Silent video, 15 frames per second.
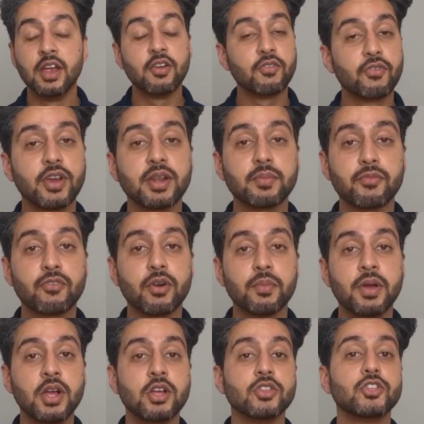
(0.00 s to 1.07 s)
Freedom
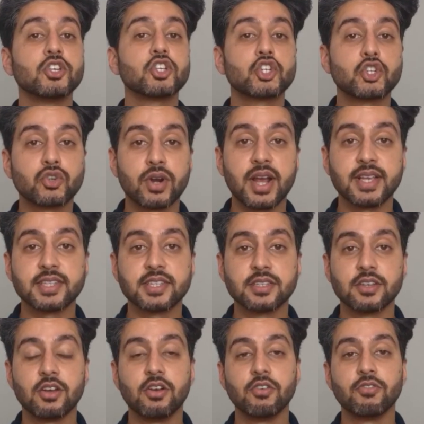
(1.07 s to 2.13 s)
from the
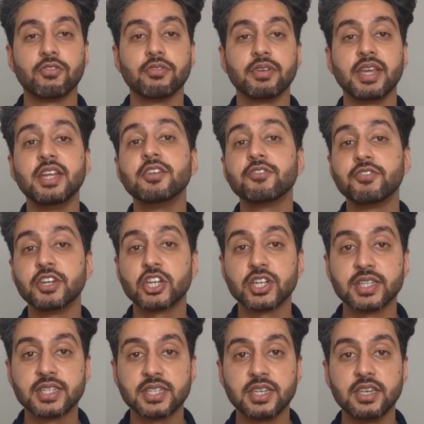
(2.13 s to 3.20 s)
stress of
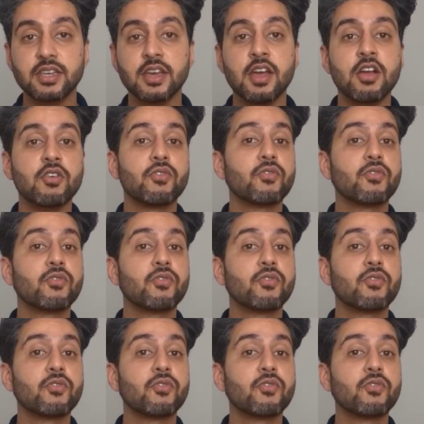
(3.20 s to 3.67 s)
inefficiency,